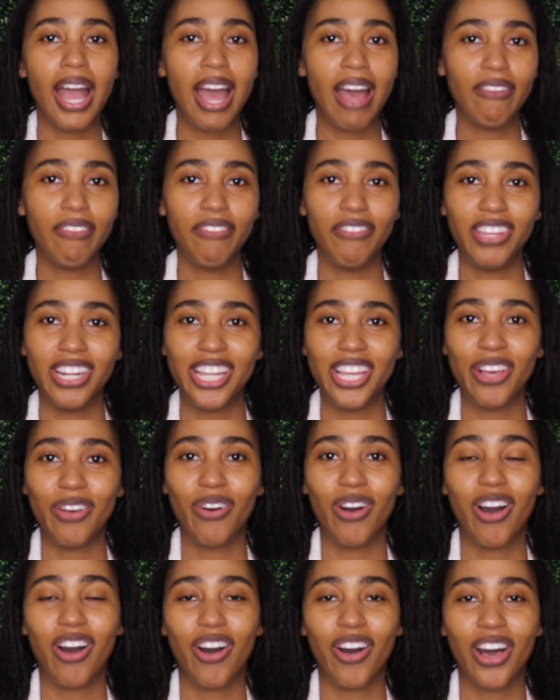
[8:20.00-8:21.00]
I have a
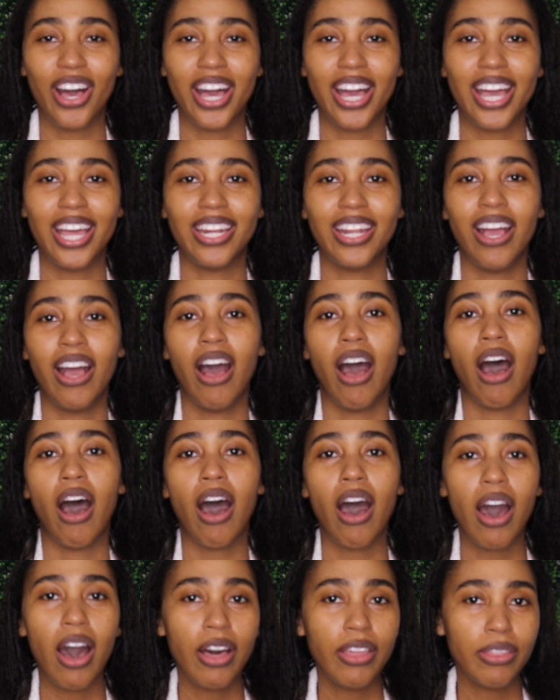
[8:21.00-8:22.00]
video on
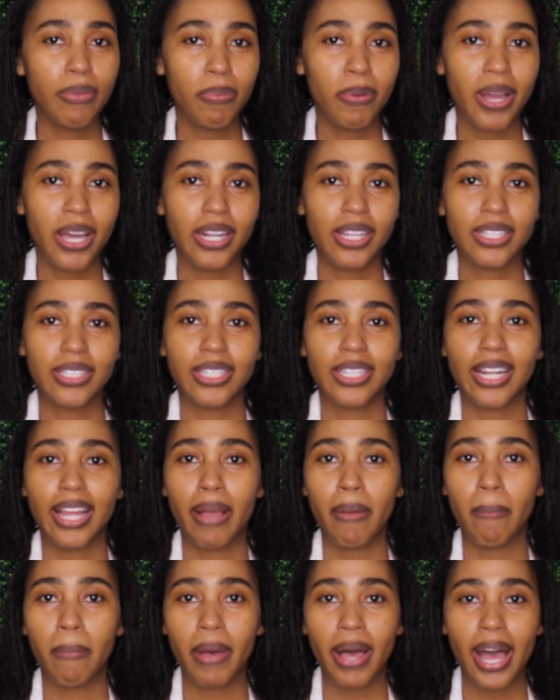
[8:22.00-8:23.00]
all the products that
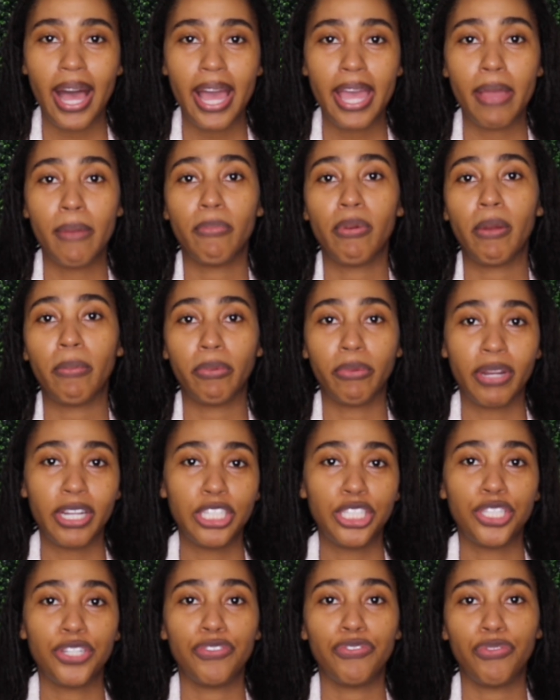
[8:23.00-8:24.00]
I bought in
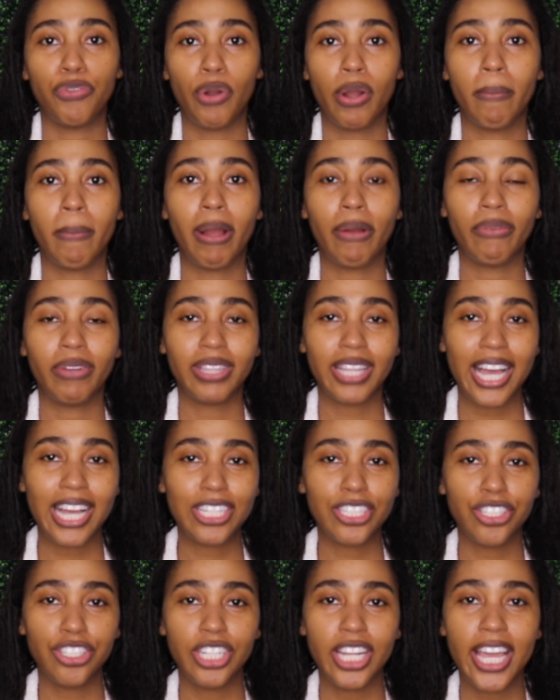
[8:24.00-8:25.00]
preparation for my
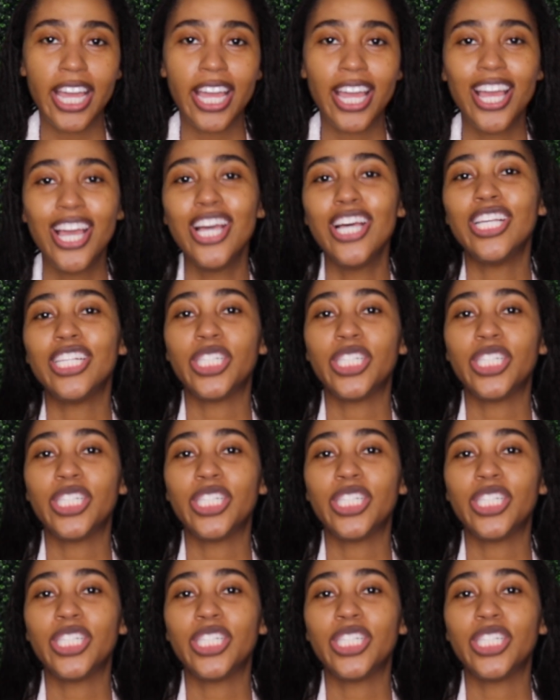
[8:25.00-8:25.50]
Relaxer Day.